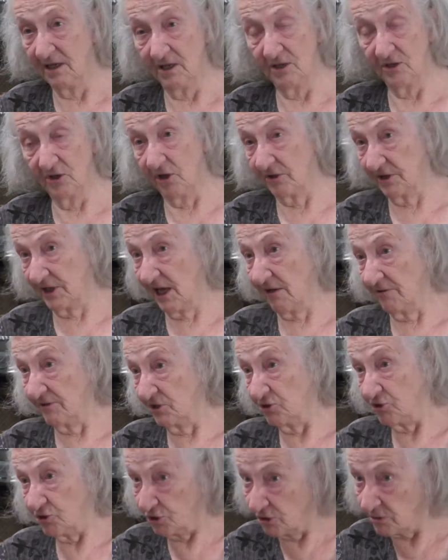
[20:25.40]
Not how
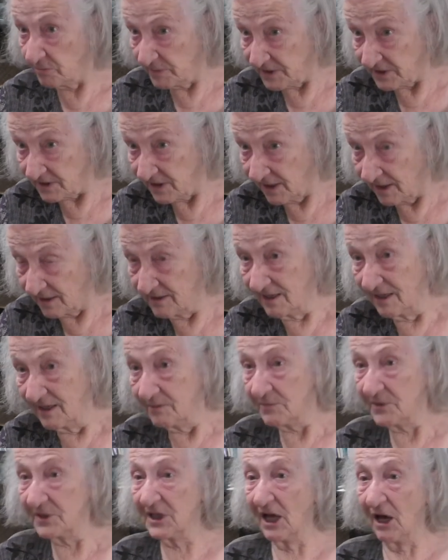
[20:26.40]
it should be done,
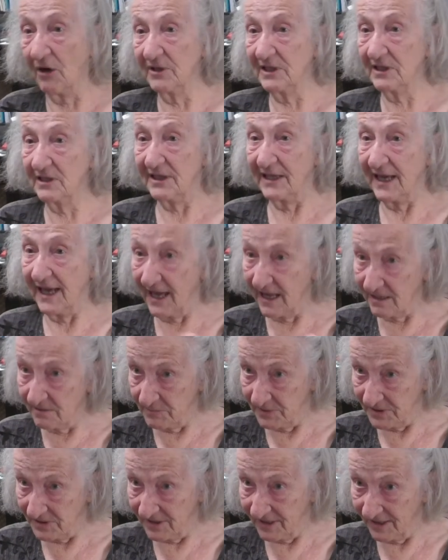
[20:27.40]
but how it can
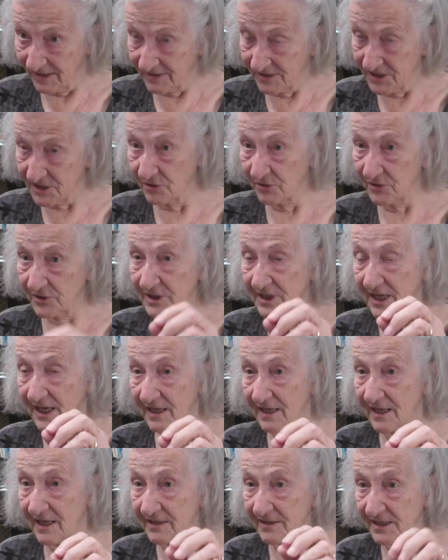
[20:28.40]
be done, so that
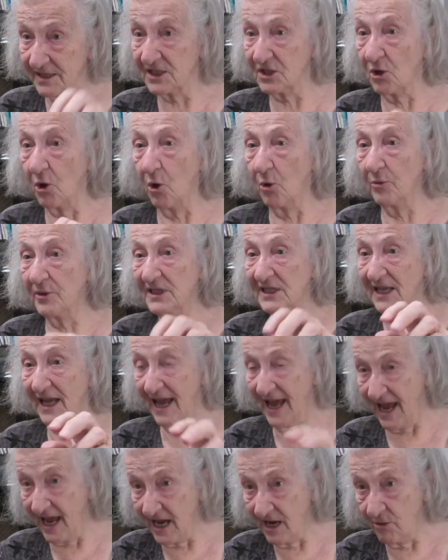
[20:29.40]
there's always
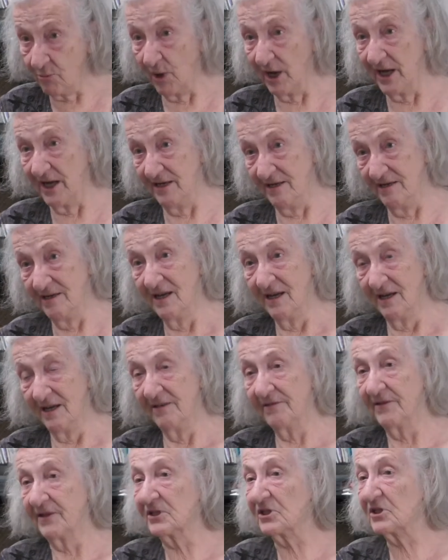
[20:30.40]
a way
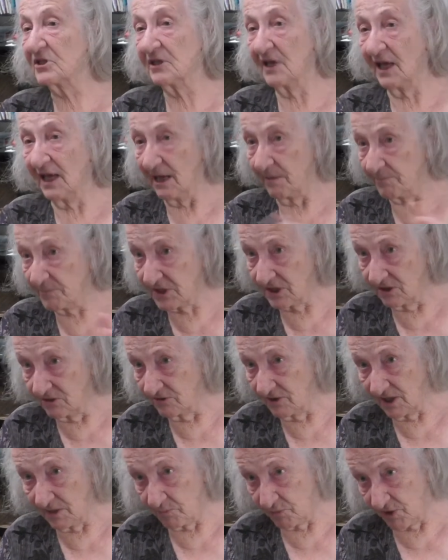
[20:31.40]
that's
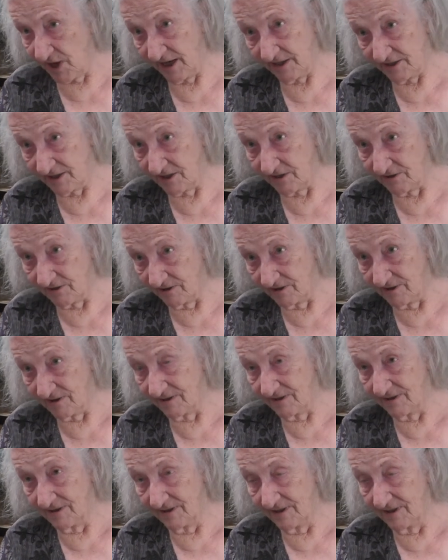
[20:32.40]
absolutely practical.
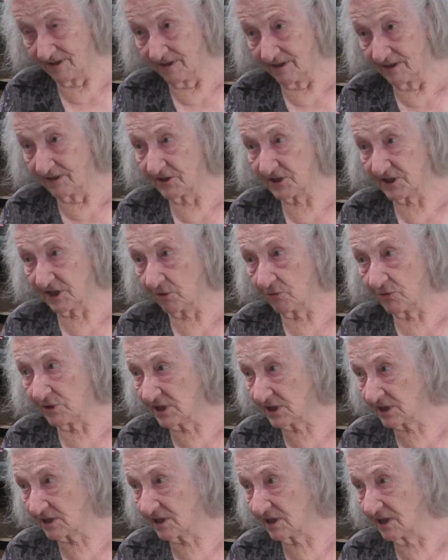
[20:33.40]
Because I
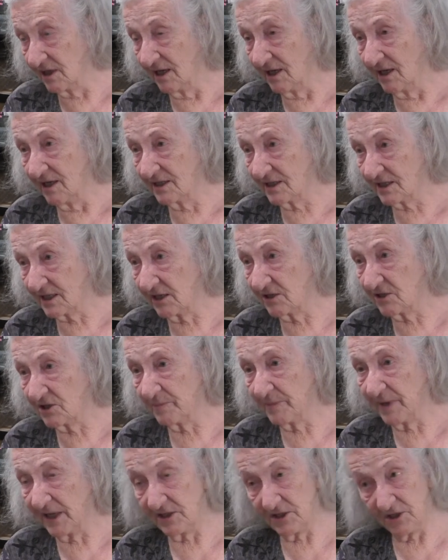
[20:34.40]
always said to
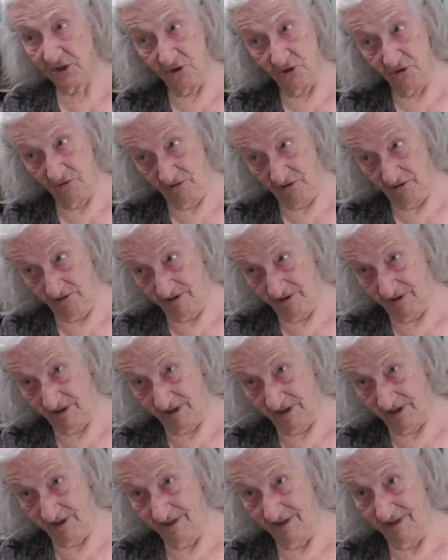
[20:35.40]
my
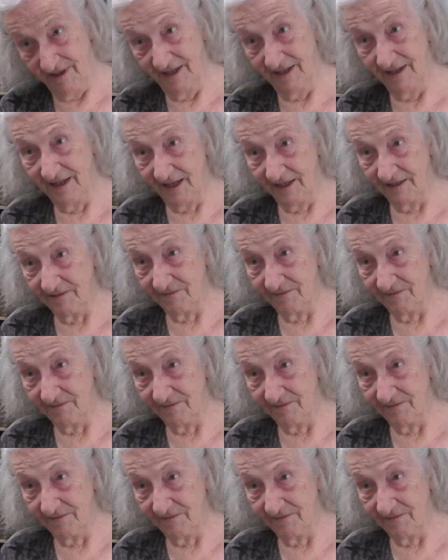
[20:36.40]
students, and I